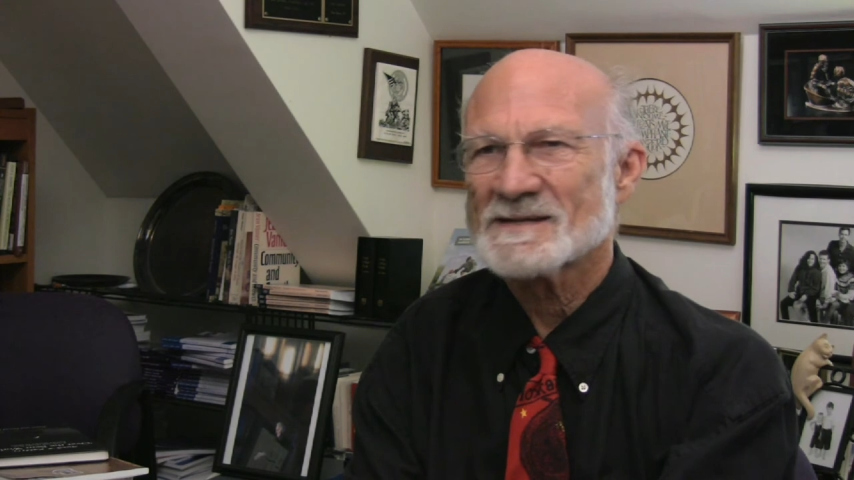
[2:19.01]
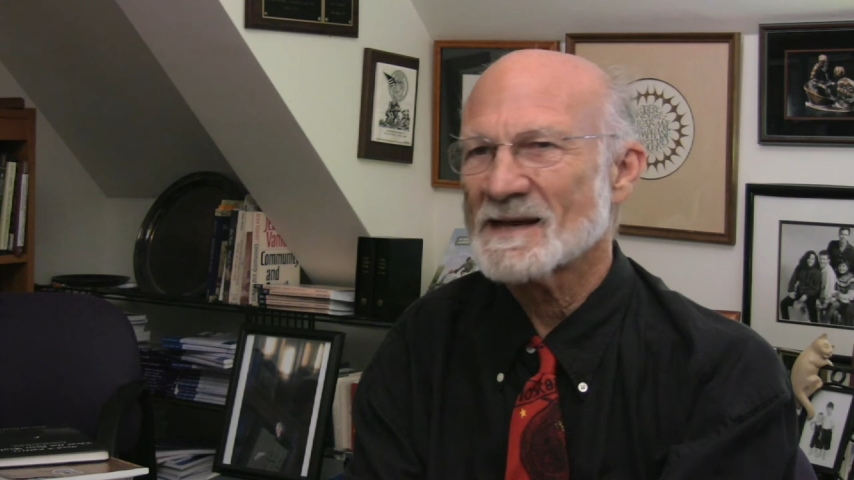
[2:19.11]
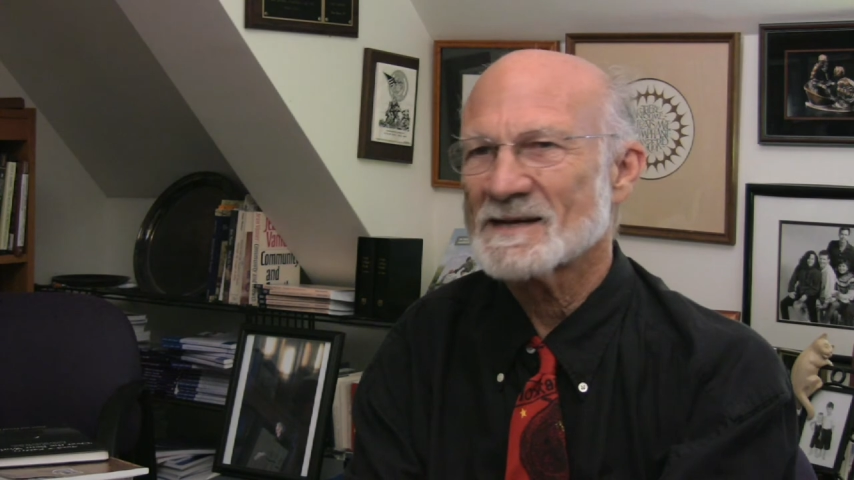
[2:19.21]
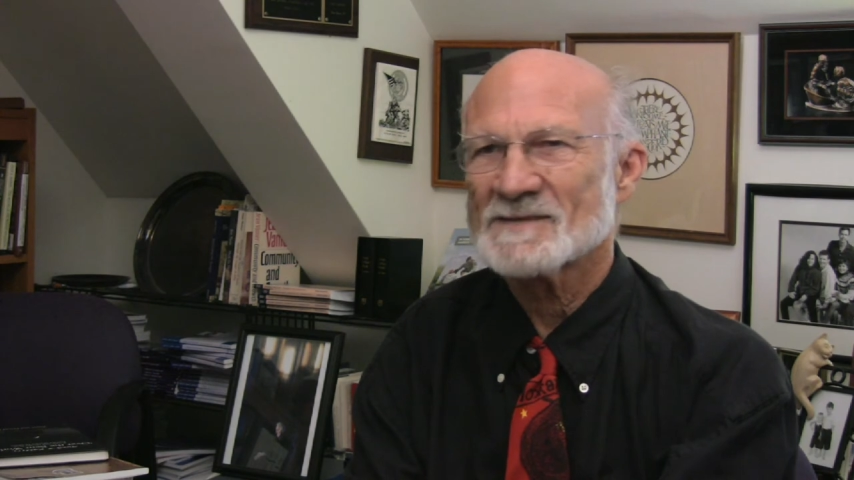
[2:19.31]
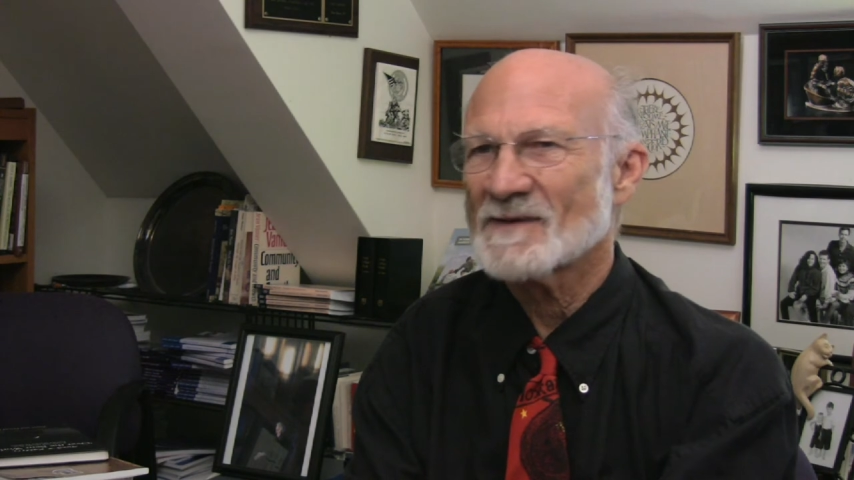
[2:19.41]

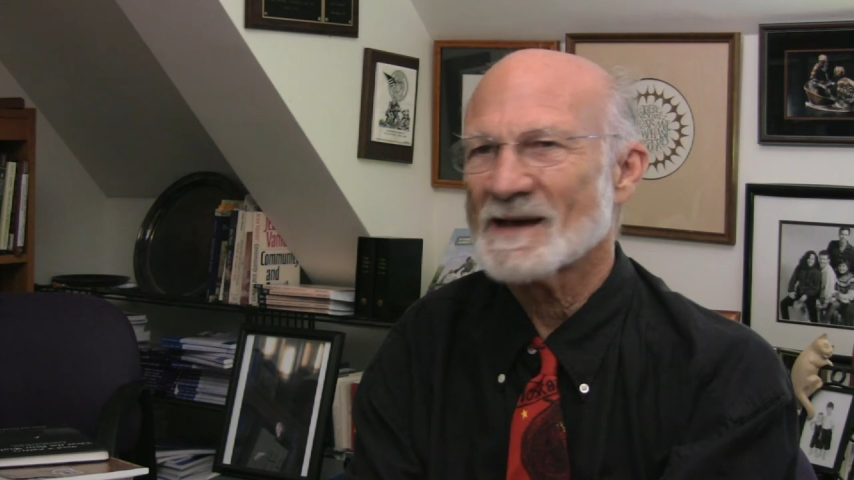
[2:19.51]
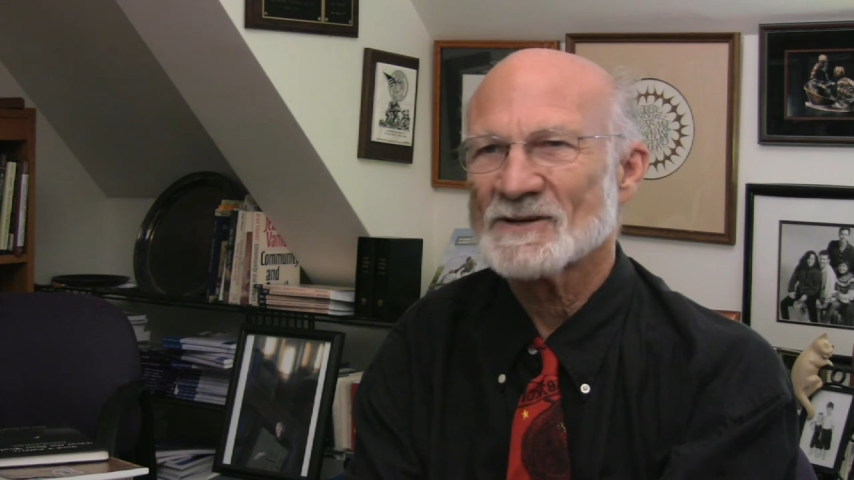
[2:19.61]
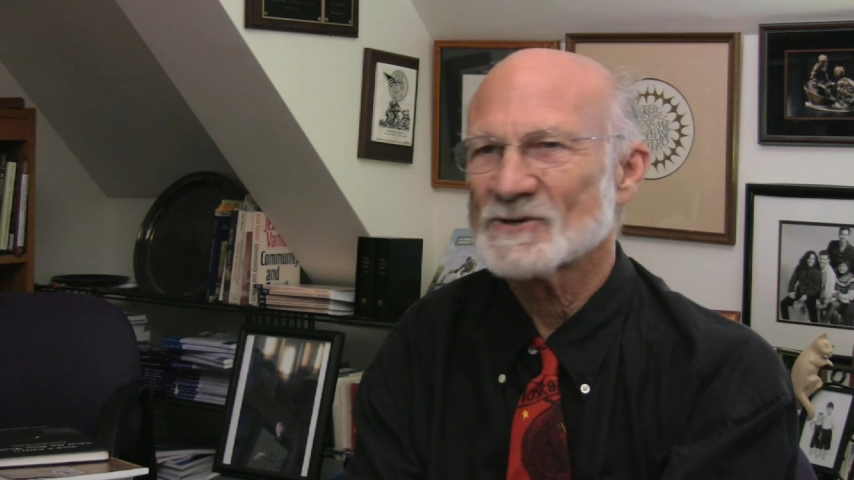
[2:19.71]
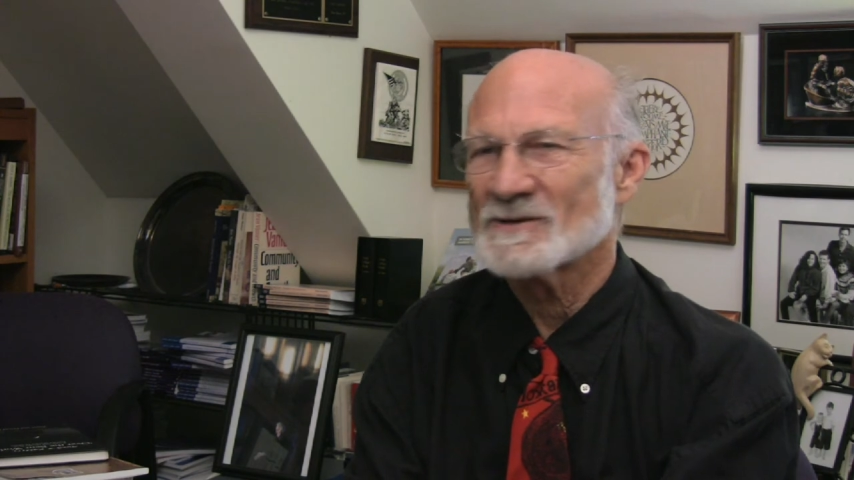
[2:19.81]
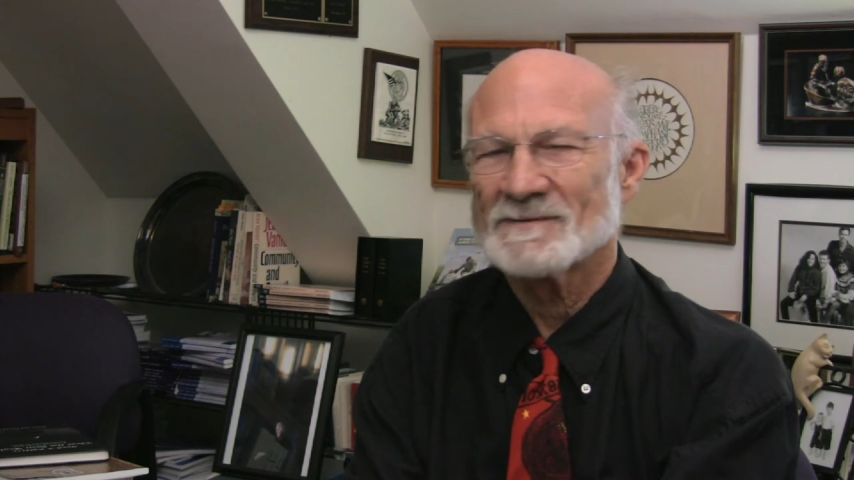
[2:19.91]

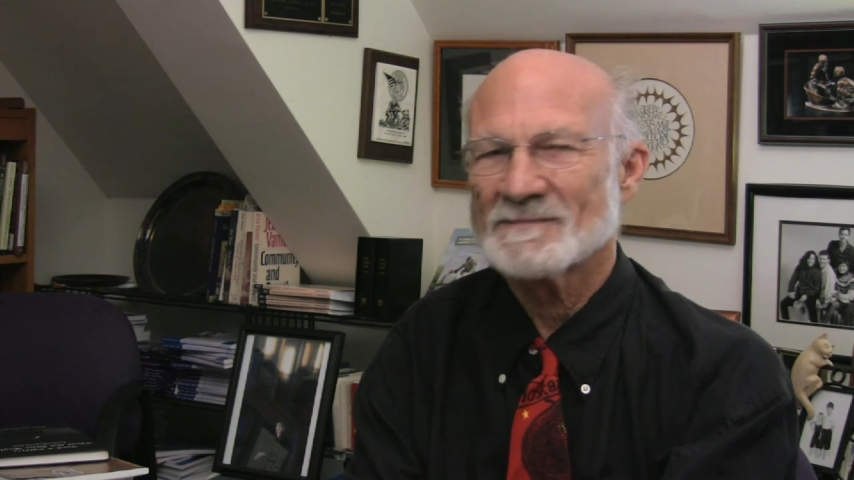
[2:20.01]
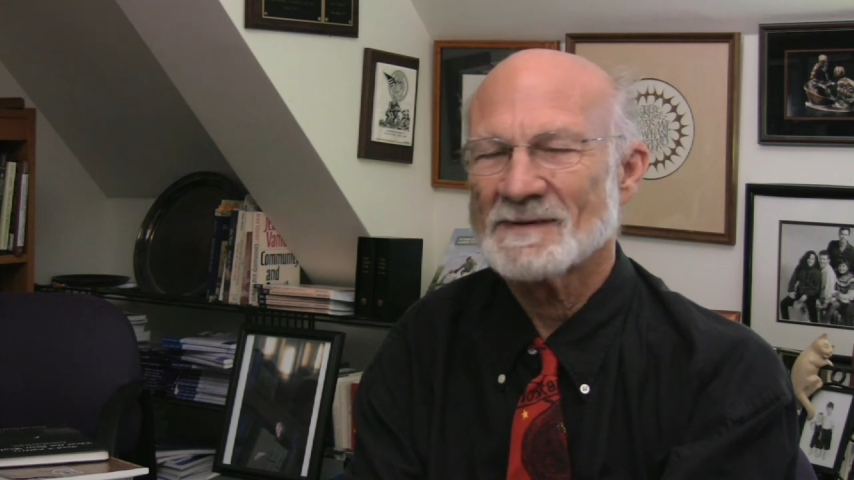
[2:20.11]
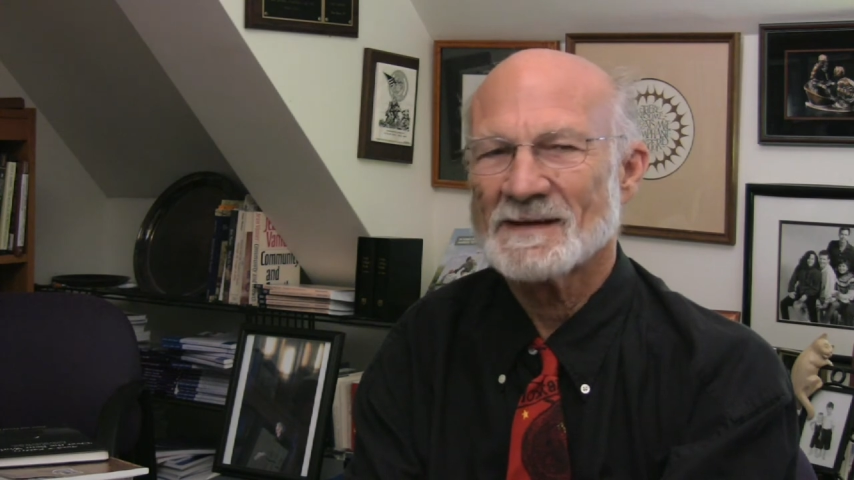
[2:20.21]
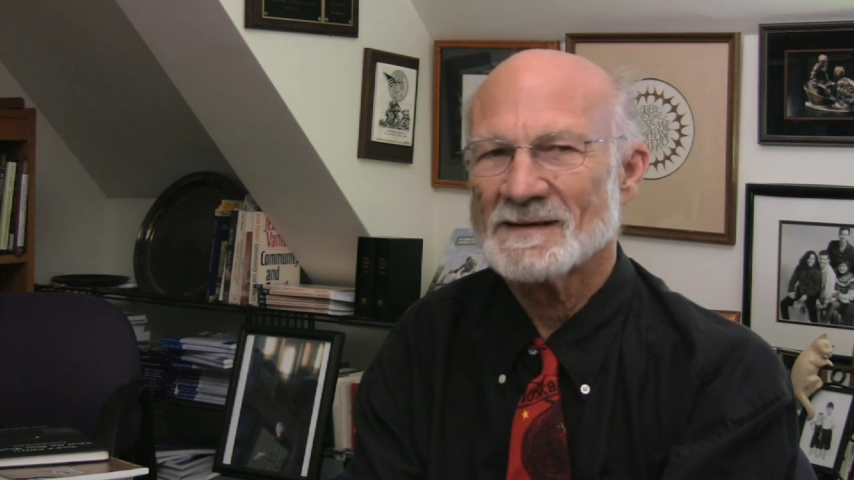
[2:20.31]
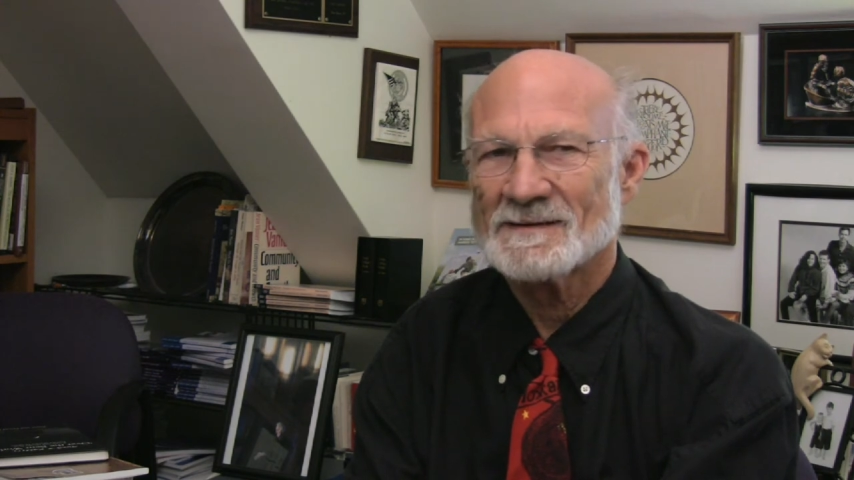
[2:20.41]
satisfaction
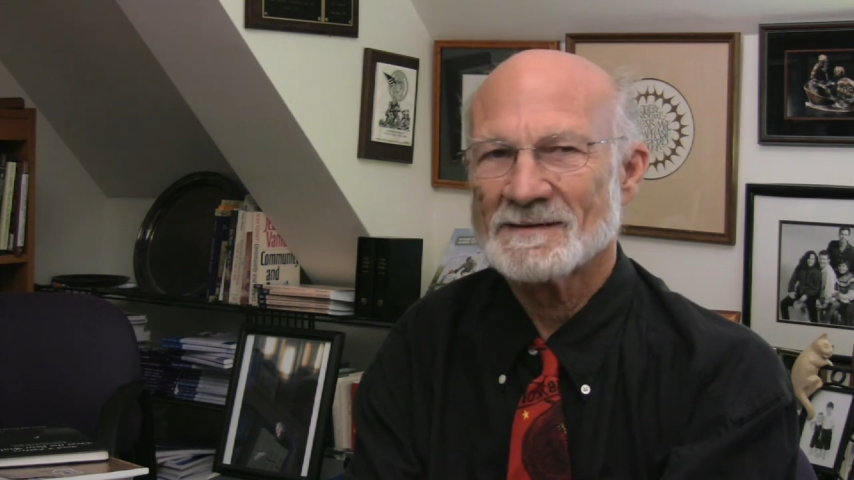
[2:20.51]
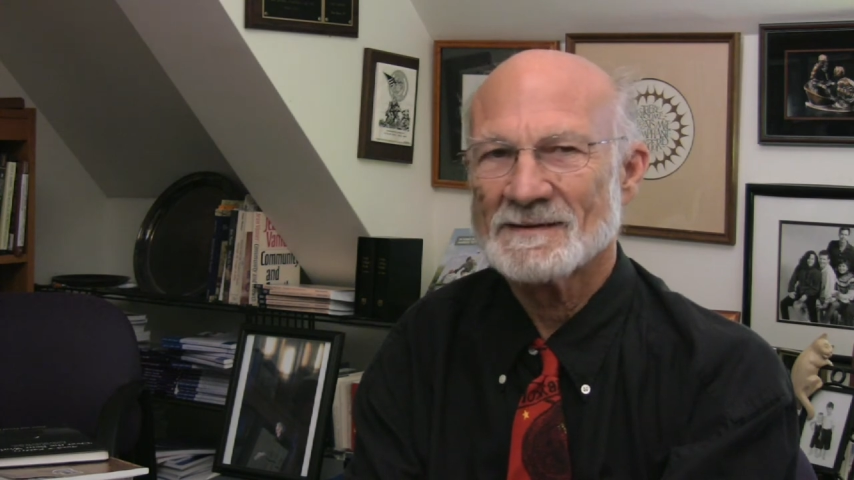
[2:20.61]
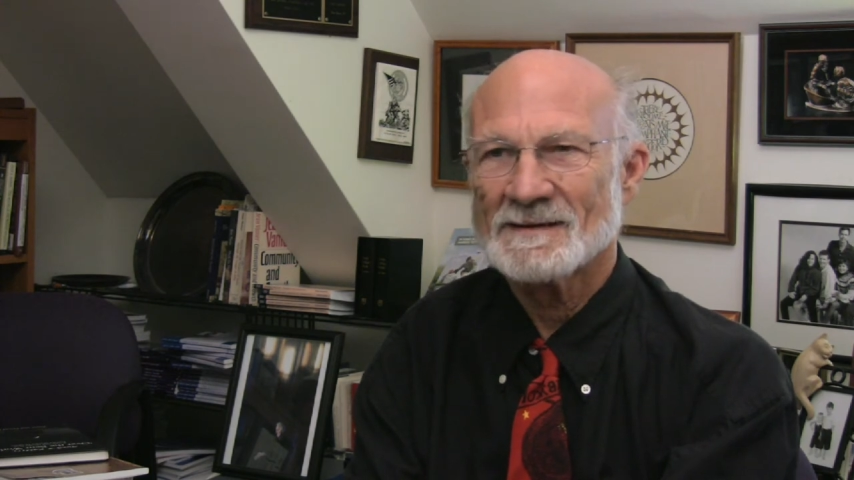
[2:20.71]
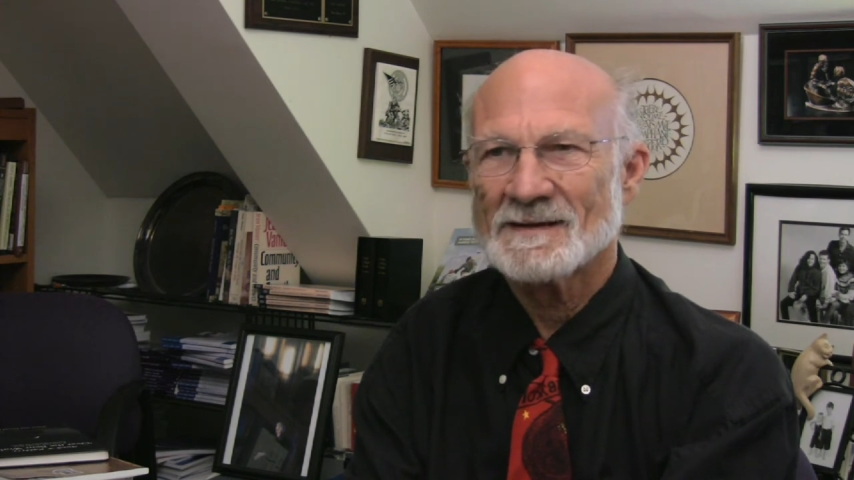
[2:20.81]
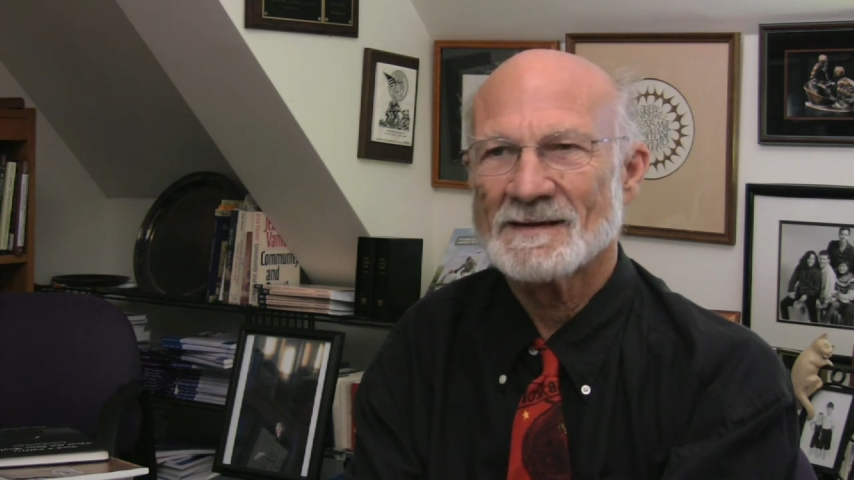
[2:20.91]
in